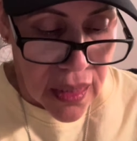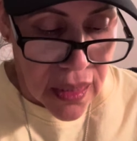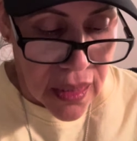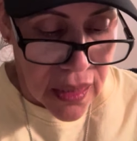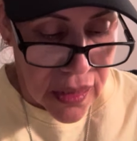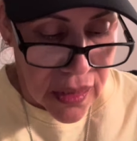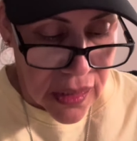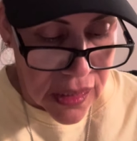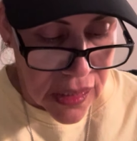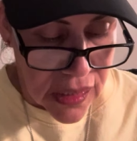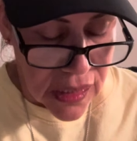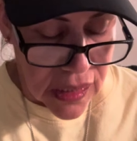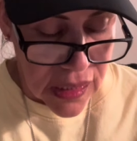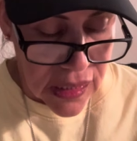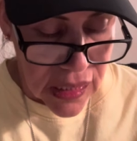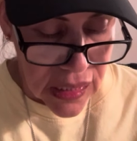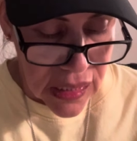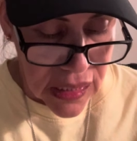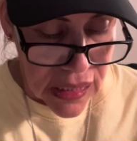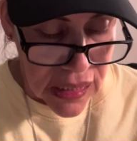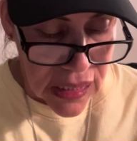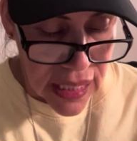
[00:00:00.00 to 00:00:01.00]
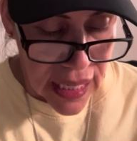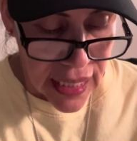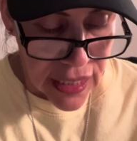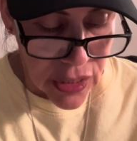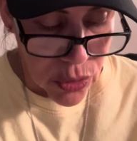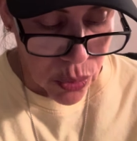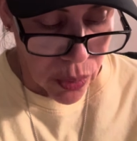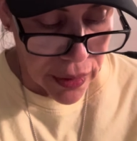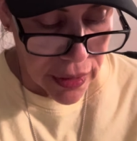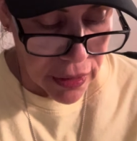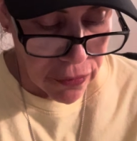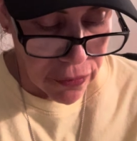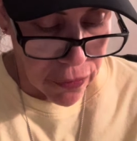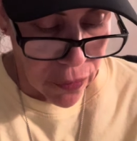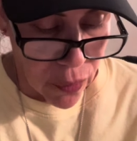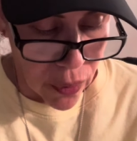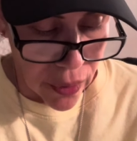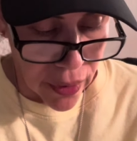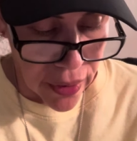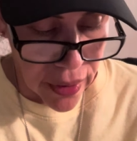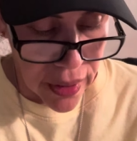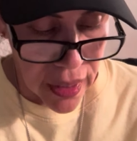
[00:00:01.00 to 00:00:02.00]
6 10
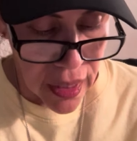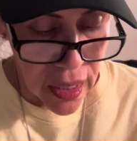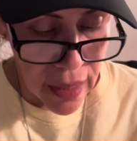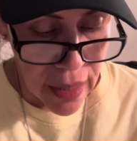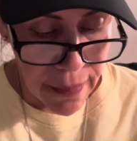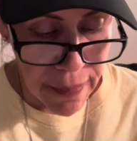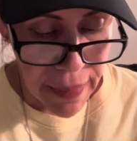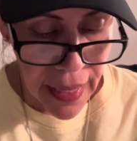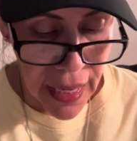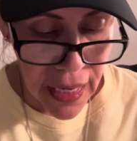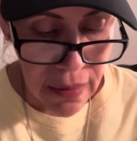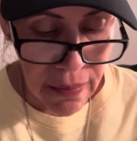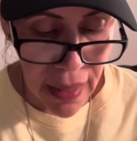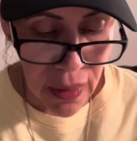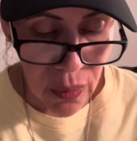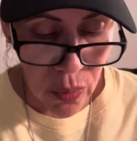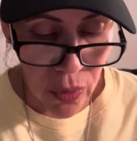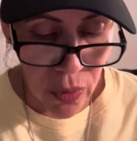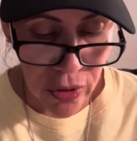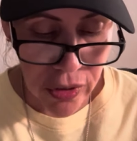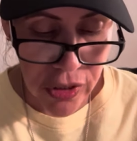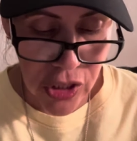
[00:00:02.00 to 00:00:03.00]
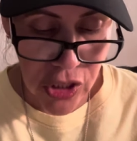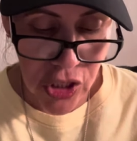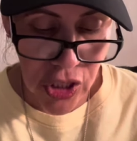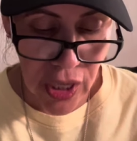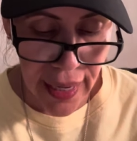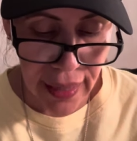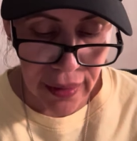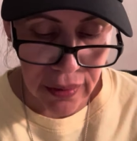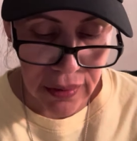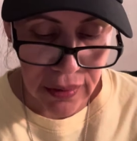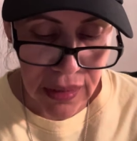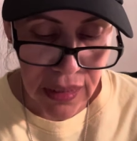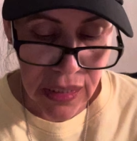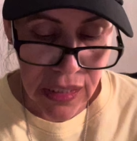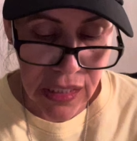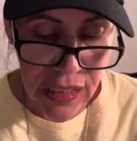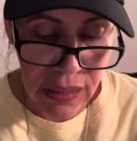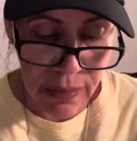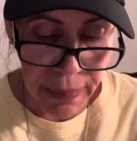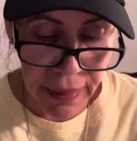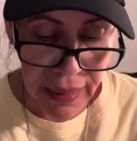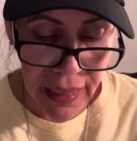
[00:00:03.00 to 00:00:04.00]
24. Pen my words, child.
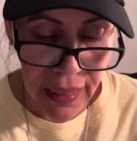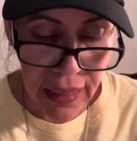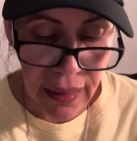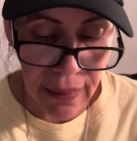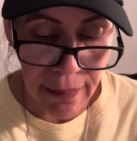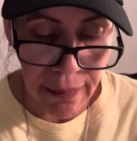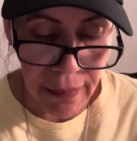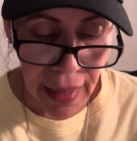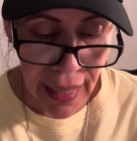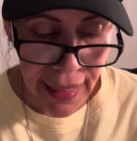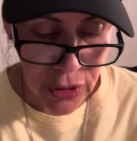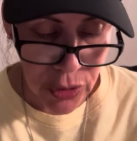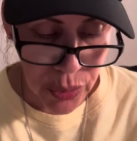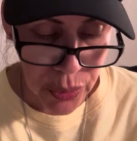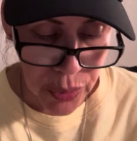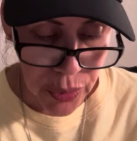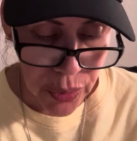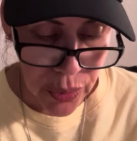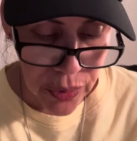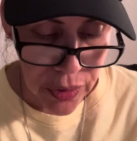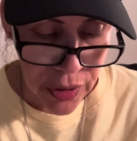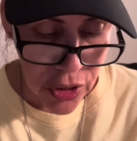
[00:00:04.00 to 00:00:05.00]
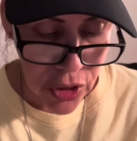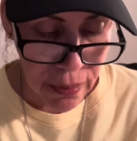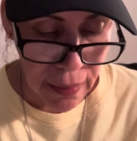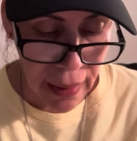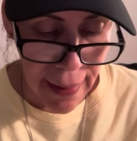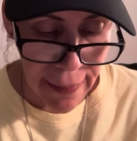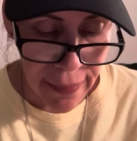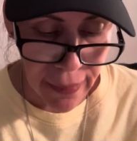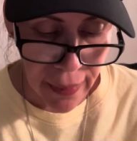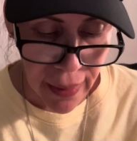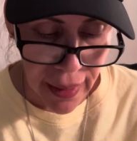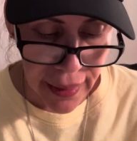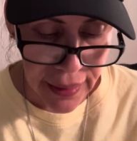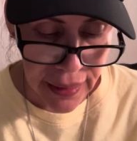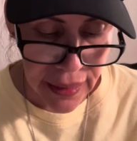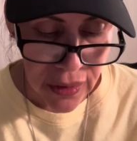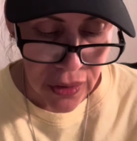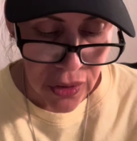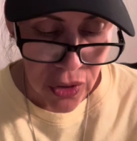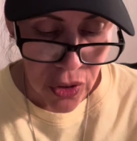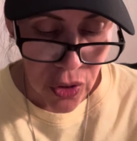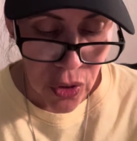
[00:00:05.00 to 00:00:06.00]
Speak my truth to my body,
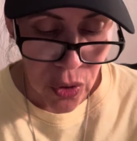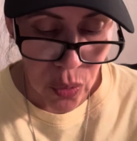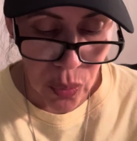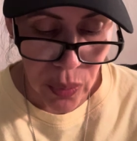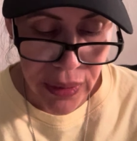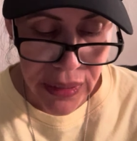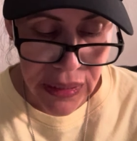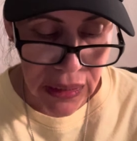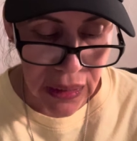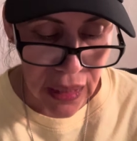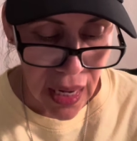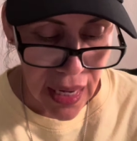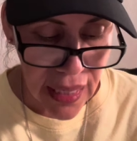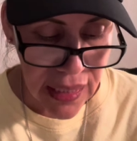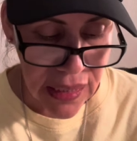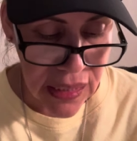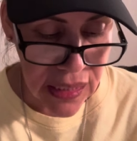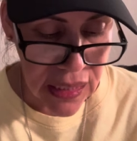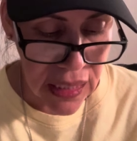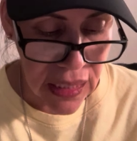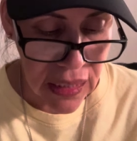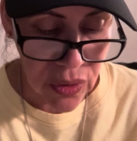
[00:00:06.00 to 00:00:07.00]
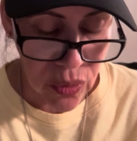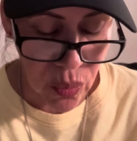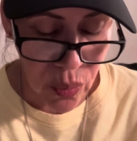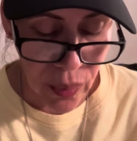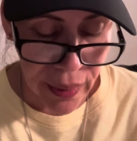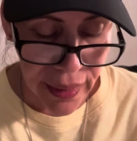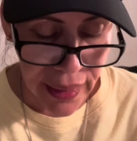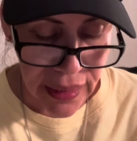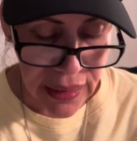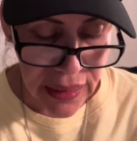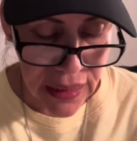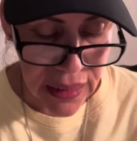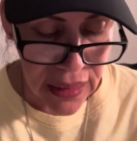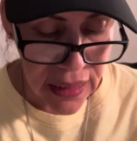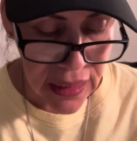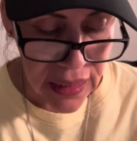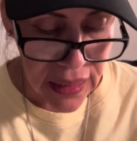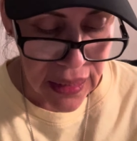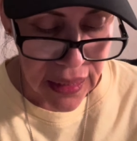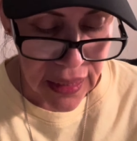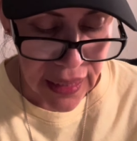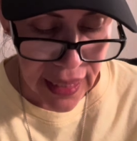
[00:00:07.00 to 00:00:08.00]
who is lost in the wind.
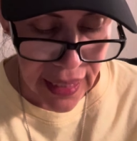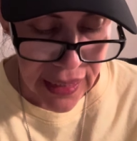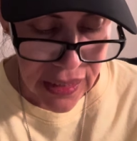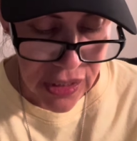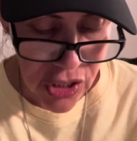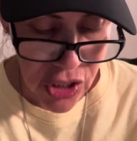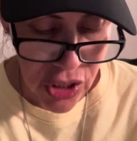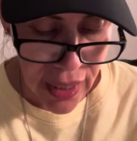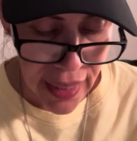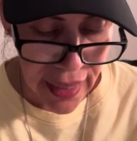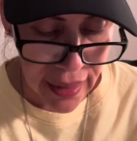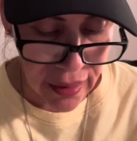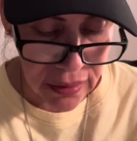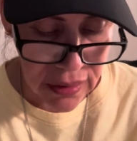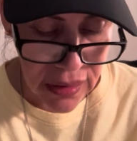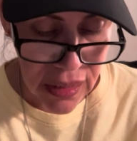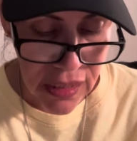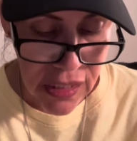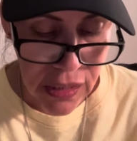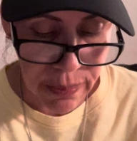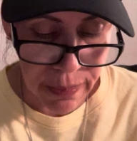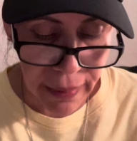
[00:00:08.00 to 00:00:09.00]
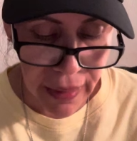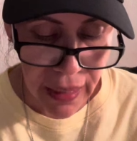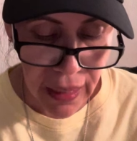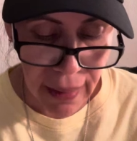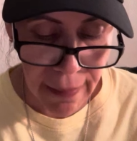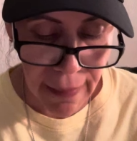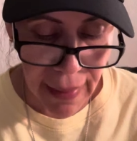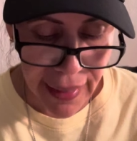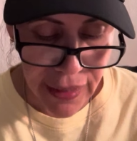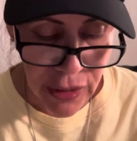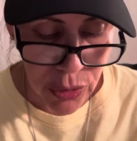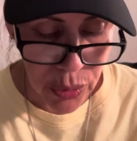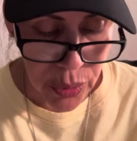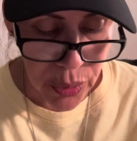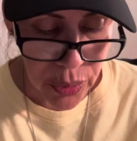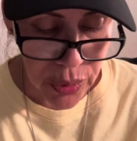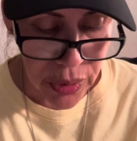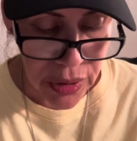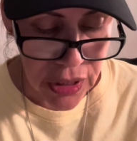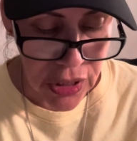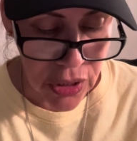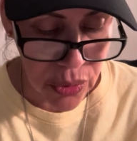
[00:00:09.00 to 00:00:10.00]
Yes, child, speak my
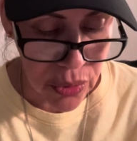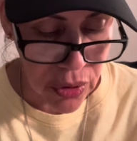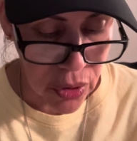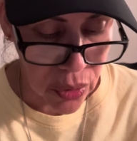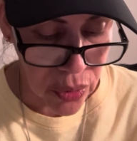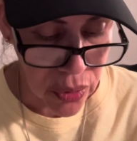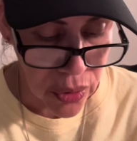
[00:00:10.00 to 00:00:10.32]
truth to the,